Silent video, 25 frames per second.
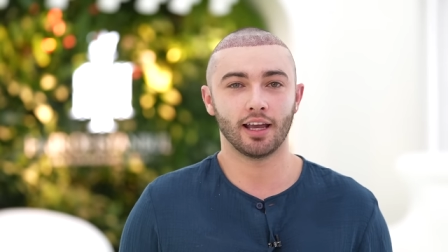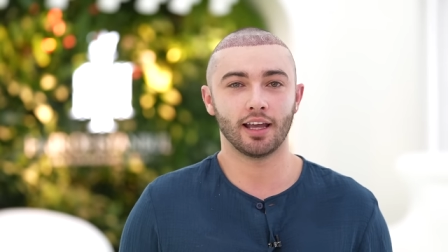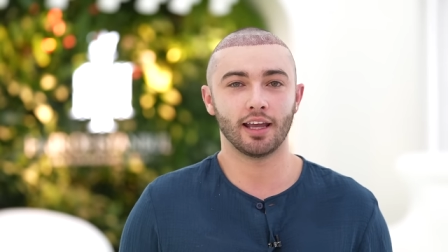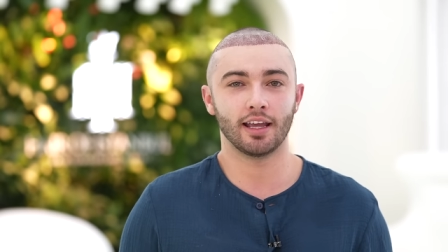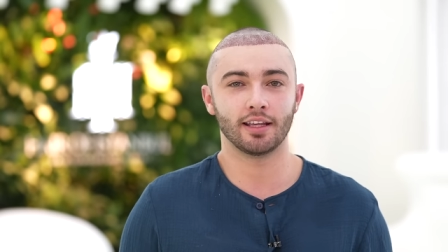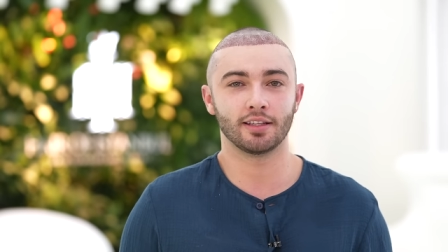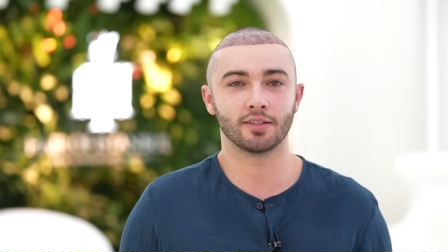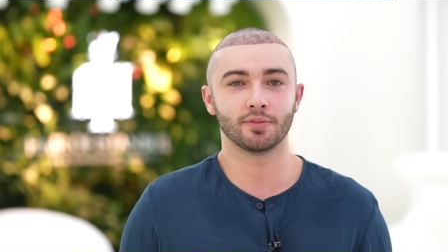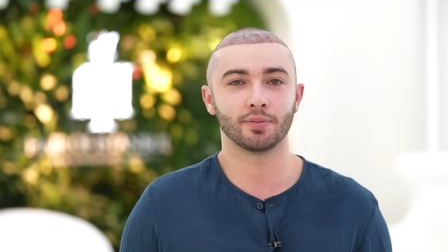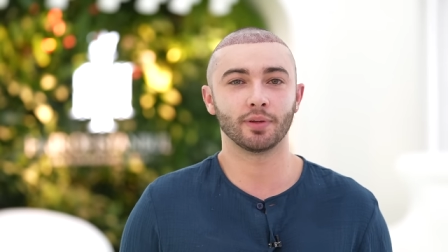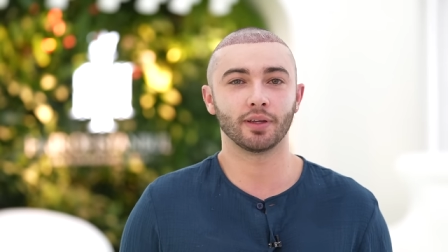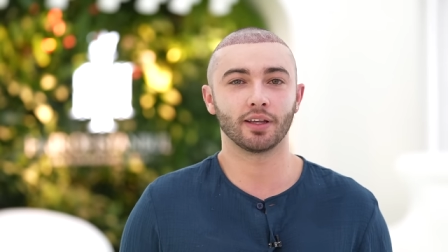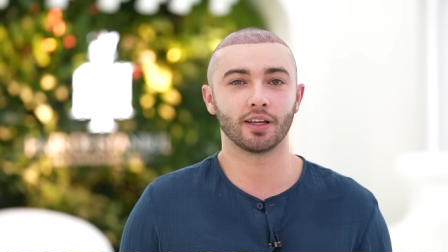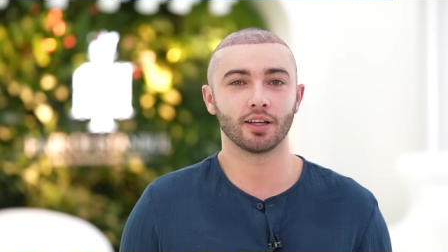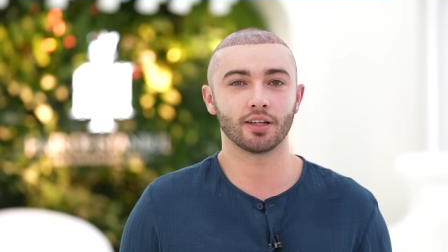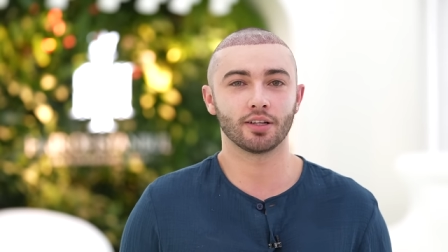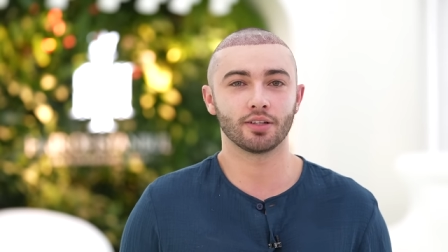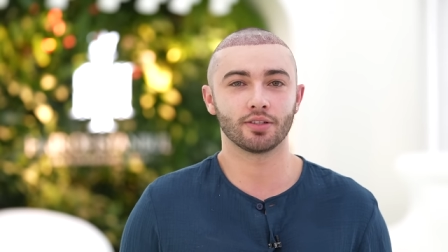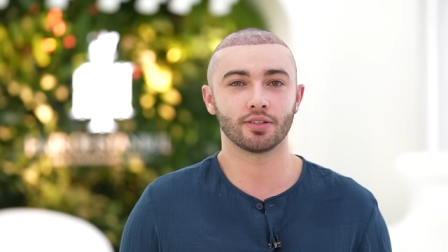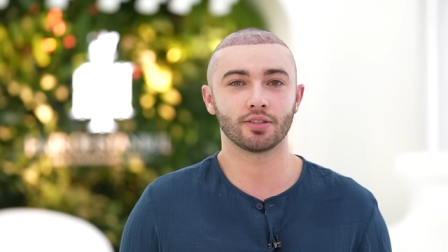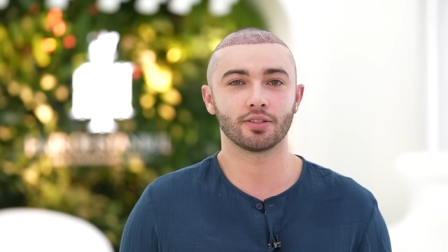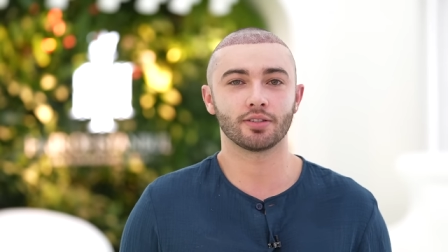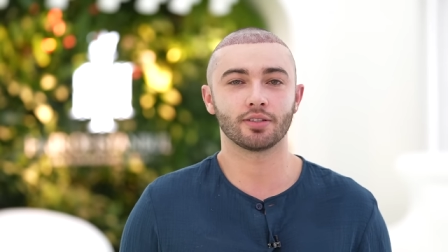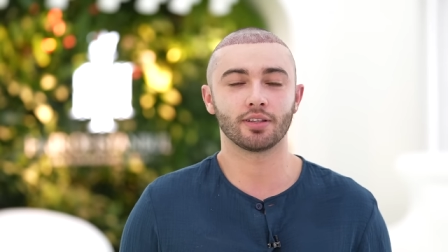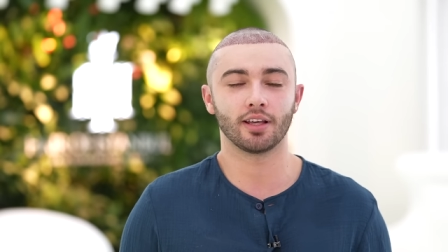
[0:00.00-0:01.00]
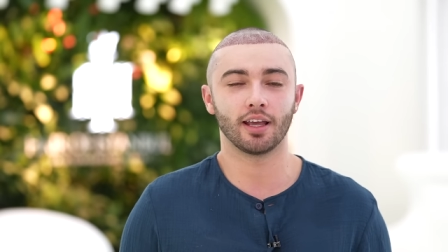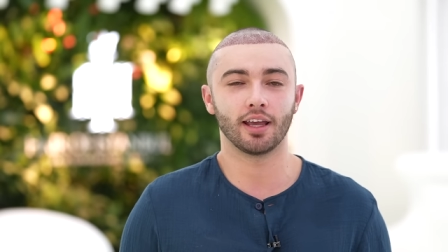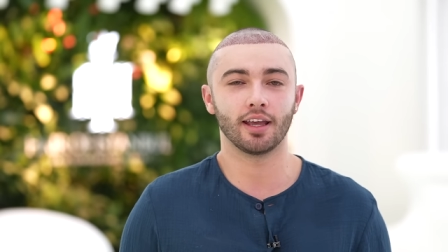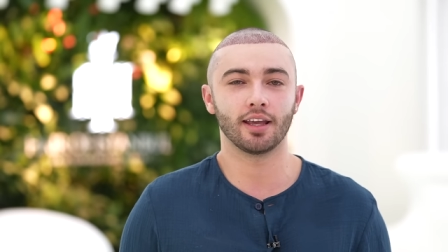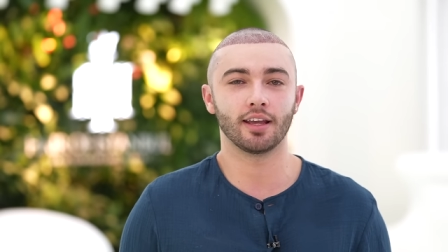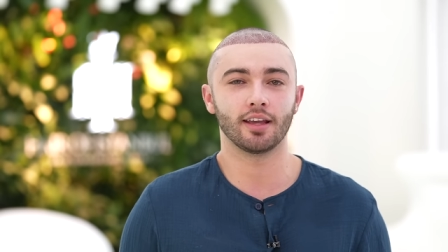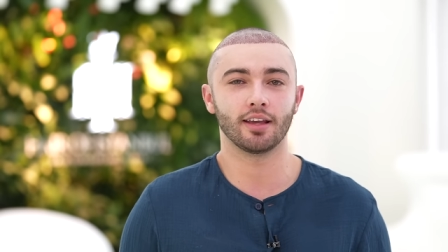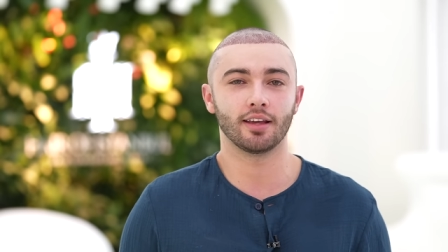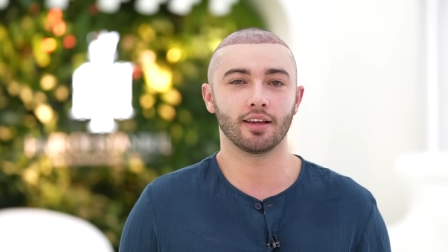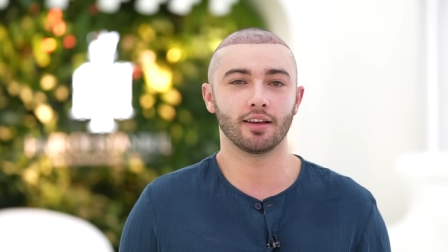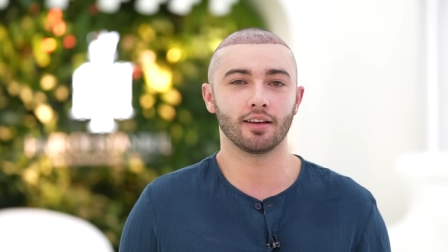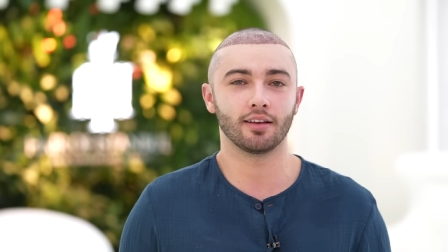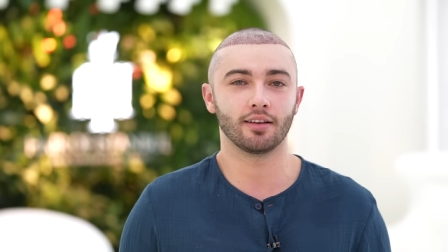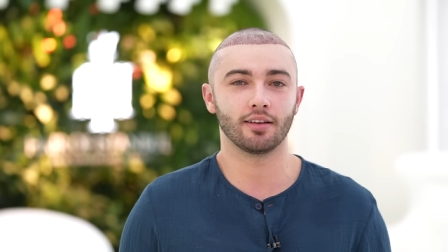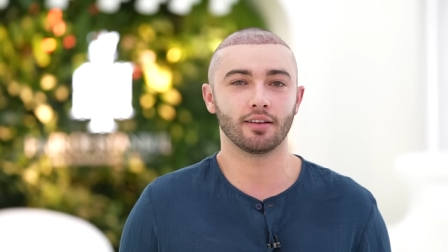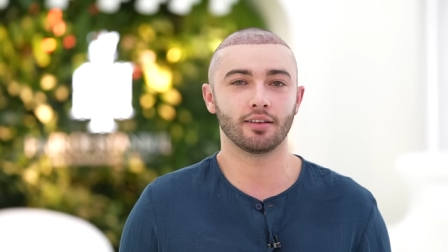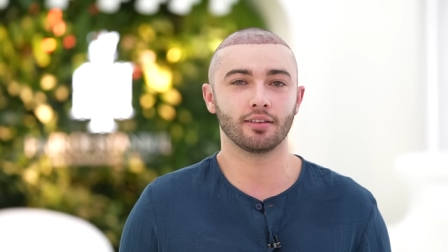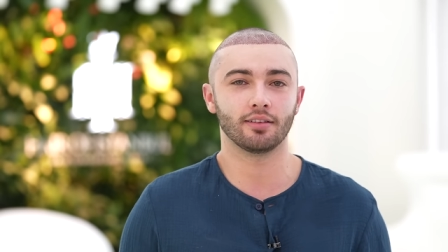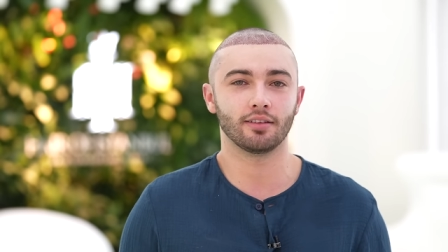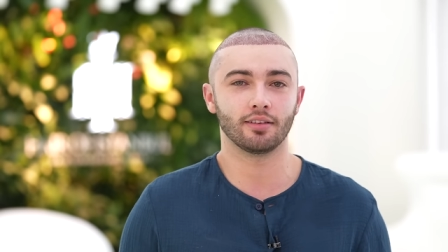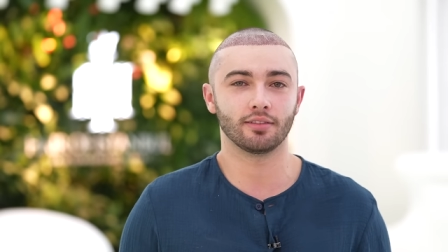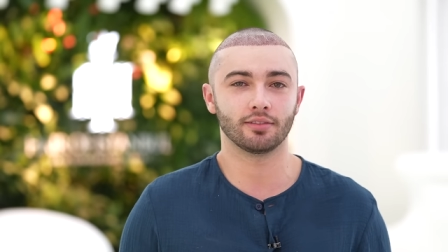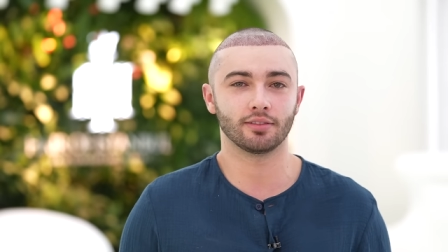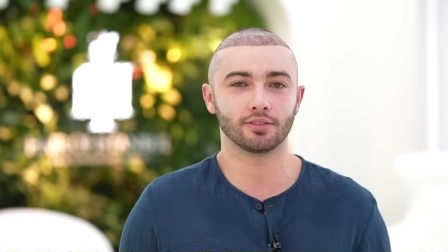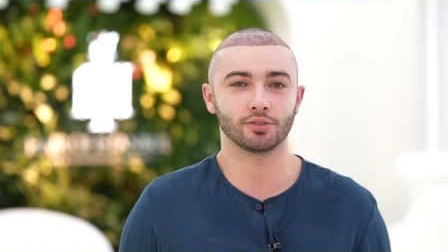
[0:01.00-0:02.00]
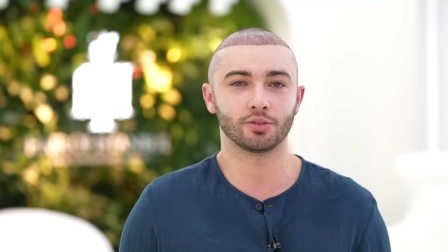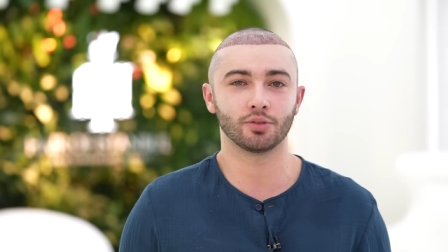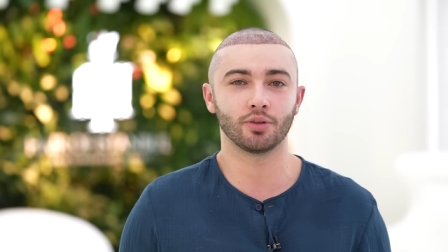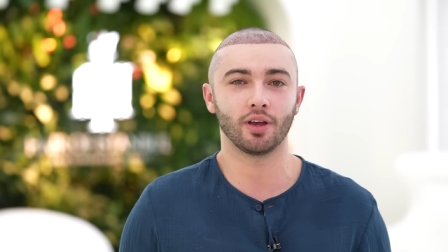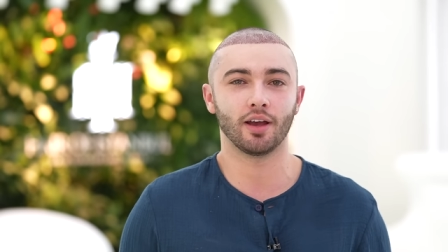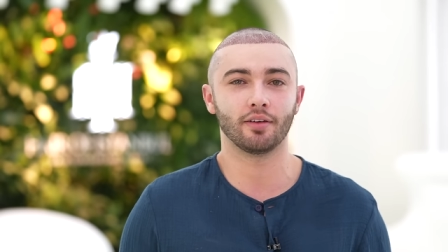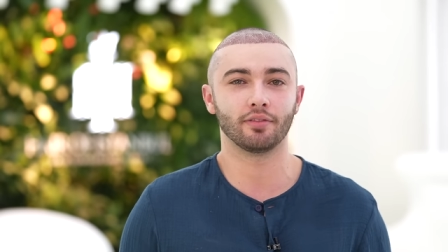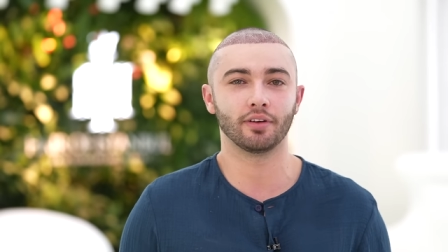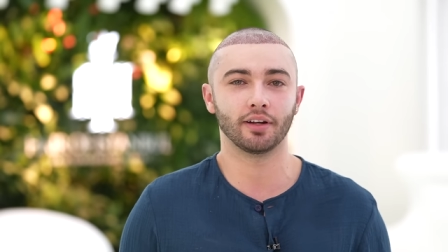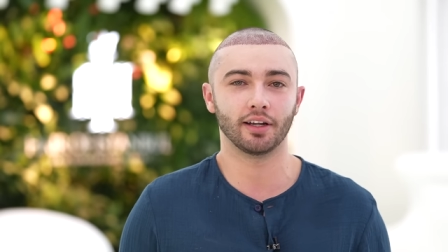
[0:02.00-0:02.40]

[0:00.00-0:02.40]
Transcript: it's because to have